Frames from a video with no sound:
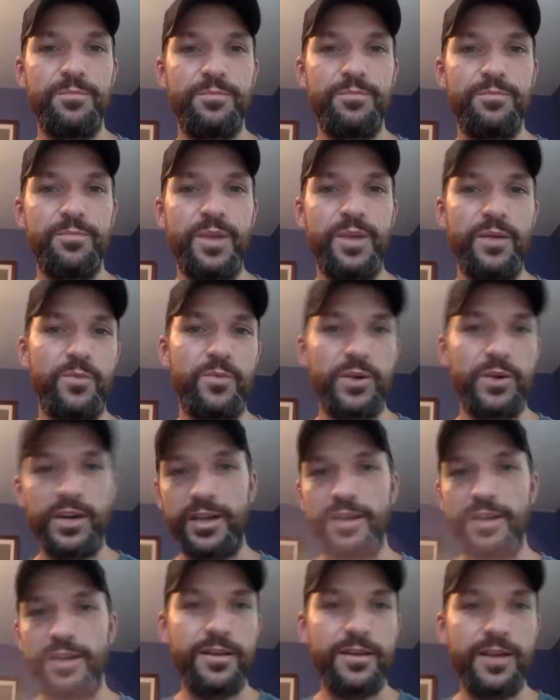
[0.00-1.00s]
But we're gonna
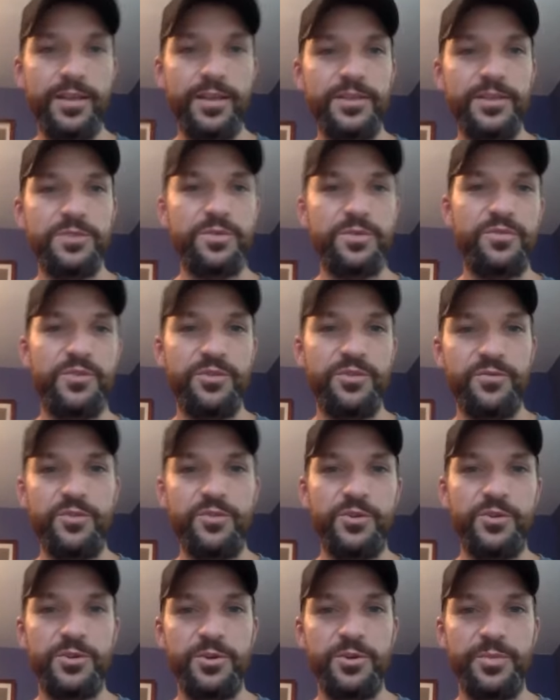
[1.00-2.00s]
cut this one for the
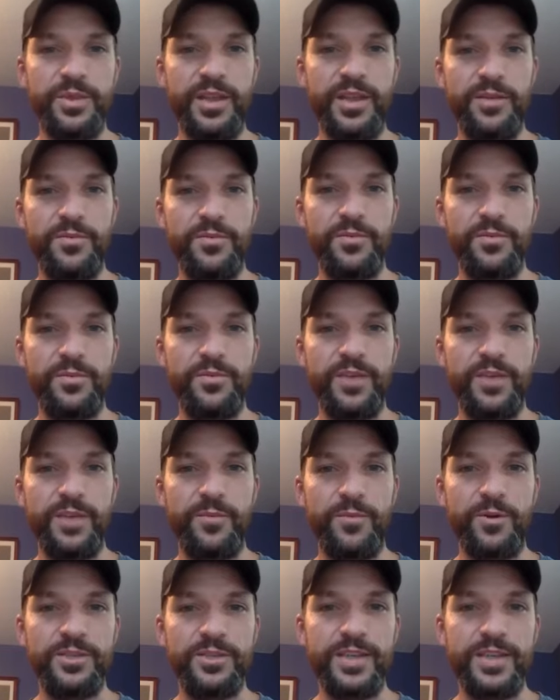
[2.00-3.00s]
full group, and then we've got
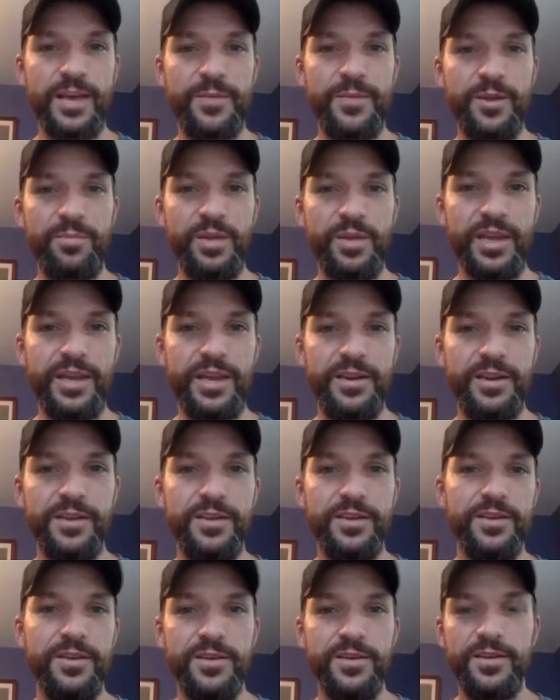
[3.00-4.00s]
more time here planned.
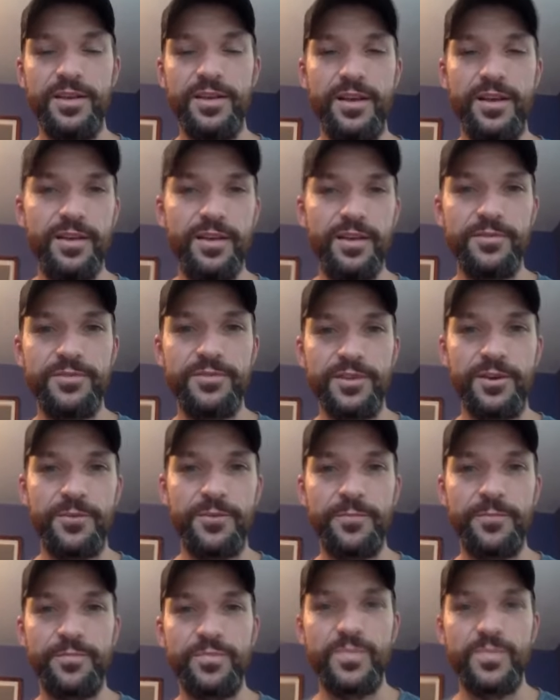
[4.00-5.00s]
So
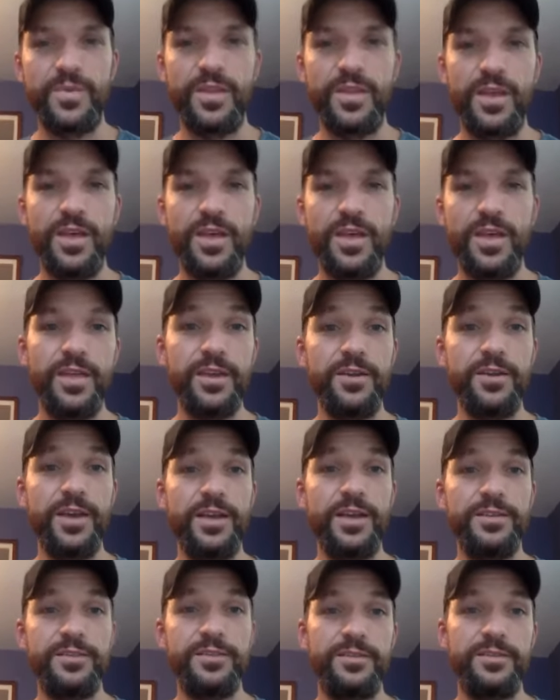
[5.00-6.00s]
thank you
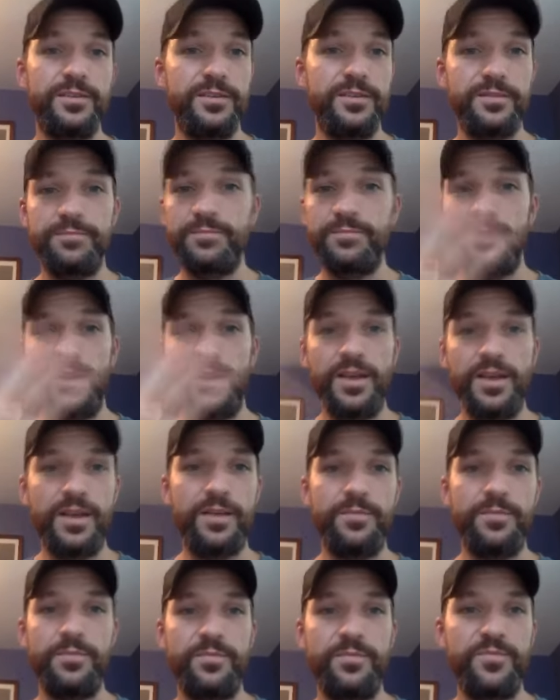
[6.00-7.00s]
guys
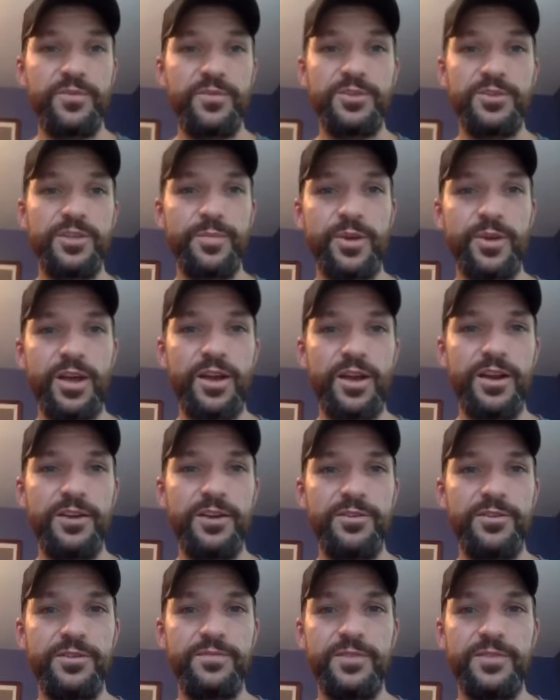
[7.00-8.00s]
for jumping on. I know
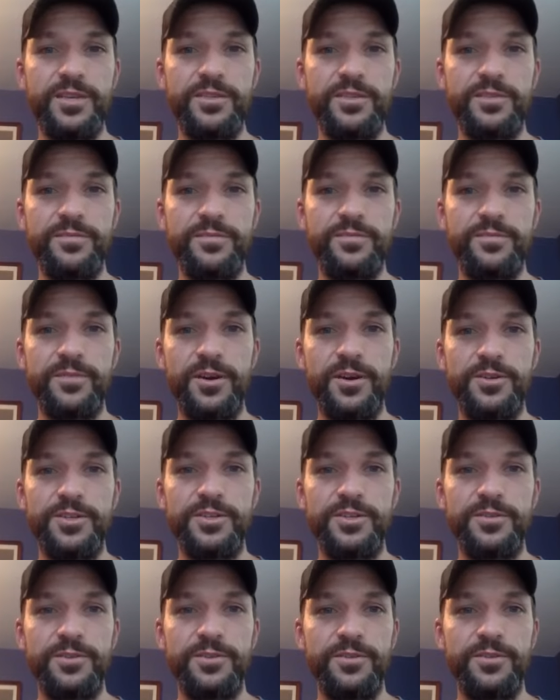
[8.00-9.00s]
that these are
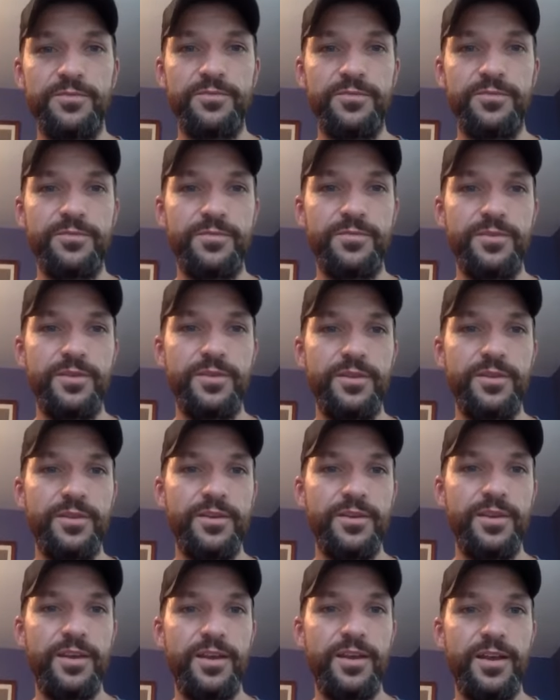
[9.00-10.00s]
just sort of
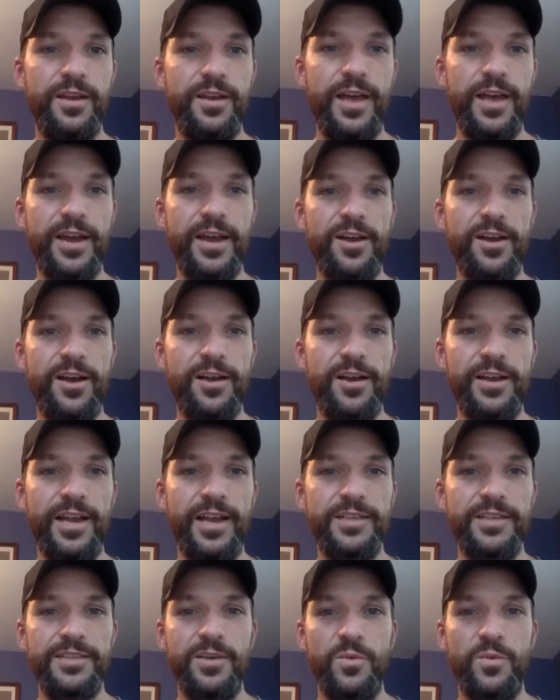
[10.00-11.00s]
ad hoc and
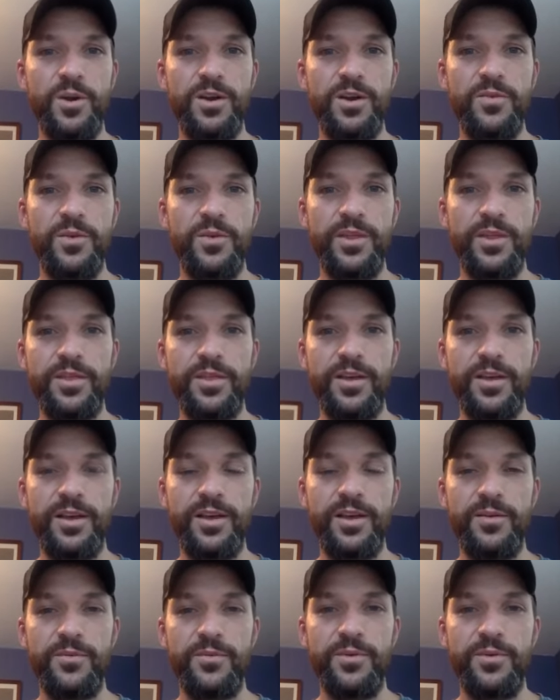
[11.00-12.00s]
as they work with
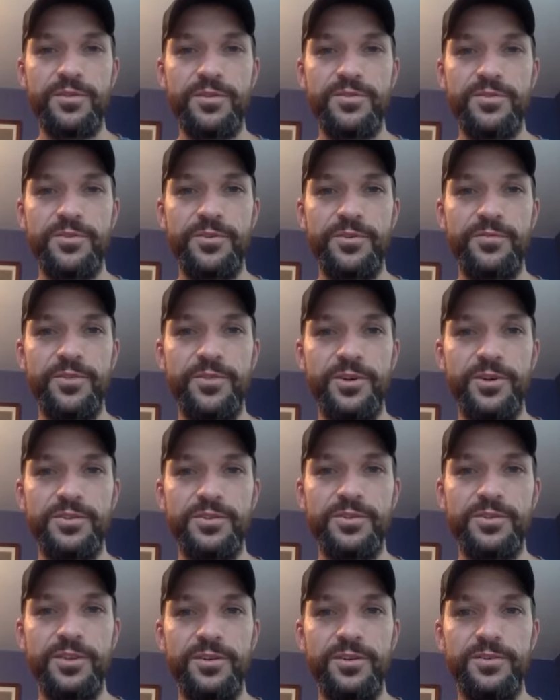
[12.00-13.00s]
certain
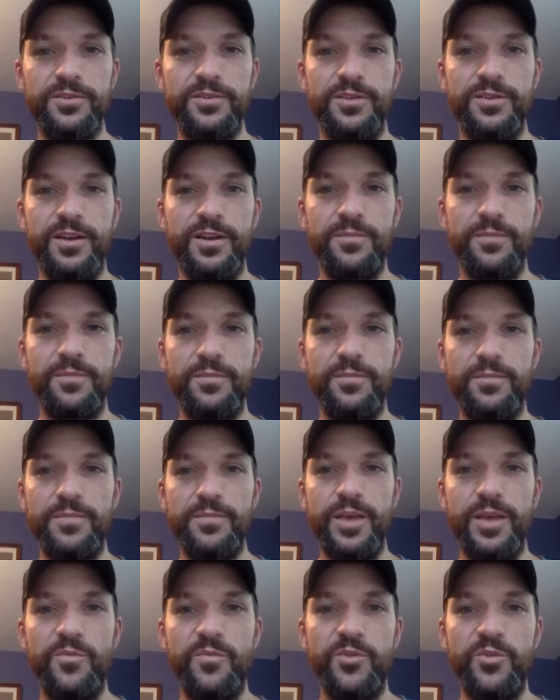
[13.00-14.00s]
folks. So
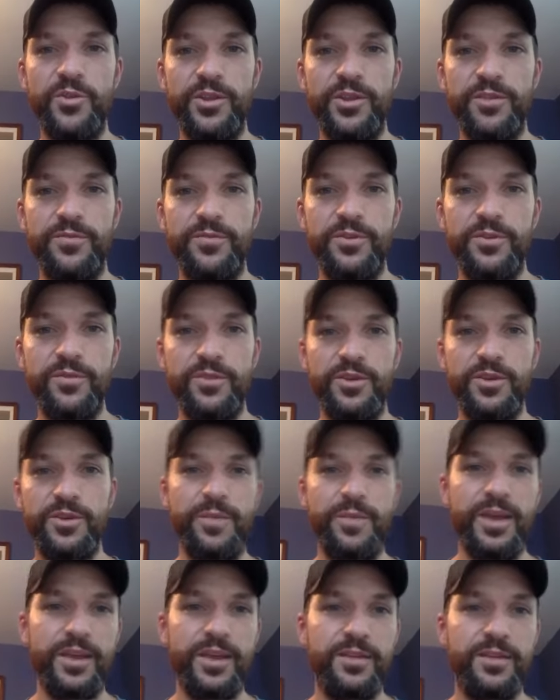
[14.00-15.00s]
helpful that a few of you can
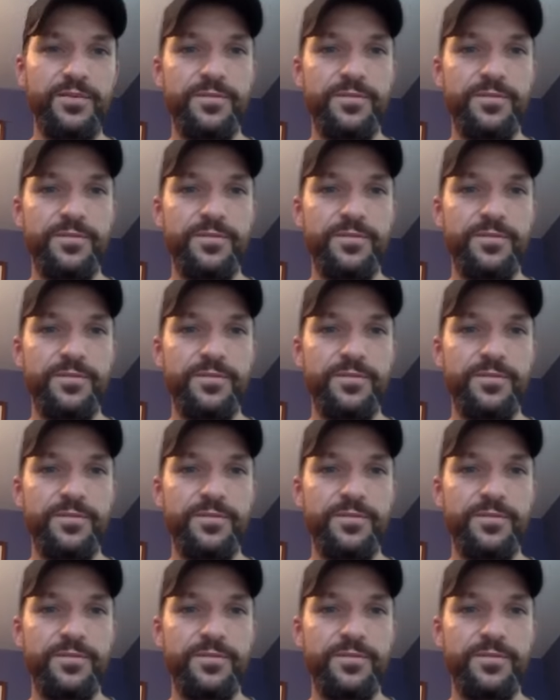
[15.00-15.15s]
make it.